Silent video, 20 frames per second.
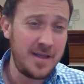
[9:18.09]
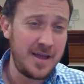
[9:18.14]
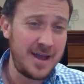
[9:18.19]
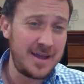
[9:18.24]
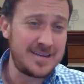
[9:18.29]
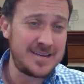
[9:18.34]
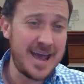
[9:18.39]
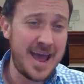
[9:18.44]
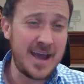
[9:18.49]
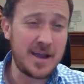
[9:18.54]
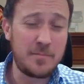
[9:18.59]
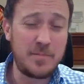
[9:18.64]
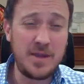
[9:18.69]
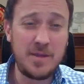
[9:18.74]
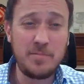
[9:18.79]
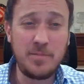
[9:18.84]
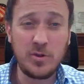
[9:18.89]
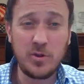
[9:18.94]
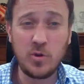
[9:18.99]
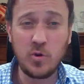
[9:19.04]
attack
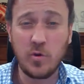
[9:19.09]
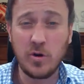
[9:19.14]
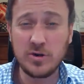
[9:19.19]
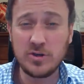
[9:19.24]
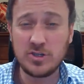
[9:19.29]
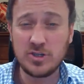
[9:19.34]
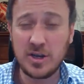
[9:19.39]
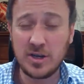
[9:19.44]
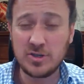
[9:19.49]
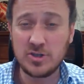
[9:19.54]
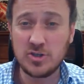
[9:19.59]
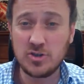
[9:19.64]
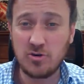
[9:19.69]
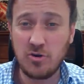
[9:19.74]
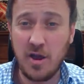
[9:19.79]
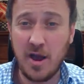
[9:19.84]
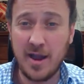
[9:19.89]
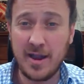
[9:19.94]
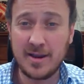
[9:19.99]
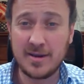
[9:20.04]
people who are just
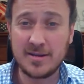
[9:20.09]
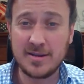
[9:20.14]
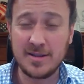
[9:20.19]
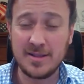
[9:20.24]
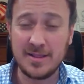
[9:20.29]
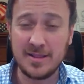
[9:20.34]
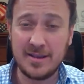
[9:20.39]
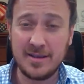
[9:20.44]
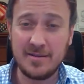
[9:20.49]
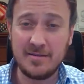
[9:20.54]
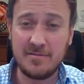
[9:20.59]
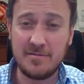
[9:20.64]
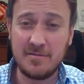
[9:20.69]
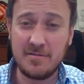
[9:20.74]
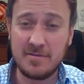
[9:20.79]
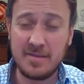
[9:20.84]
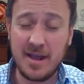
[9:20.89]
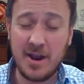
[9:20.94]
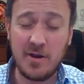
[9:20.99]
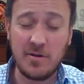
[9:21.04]
trying to
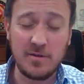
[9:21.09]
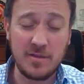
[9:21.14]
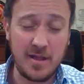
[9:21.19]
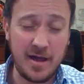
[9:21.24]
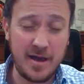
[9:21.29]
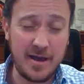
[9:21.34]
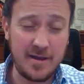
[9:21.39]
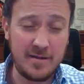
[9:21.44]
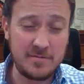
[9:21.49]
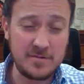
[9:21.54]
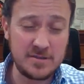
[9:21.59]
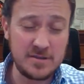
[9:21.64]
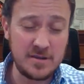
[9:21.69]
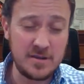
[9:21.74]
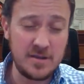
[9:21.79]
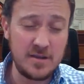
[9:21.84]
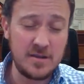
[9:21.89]
live their lives,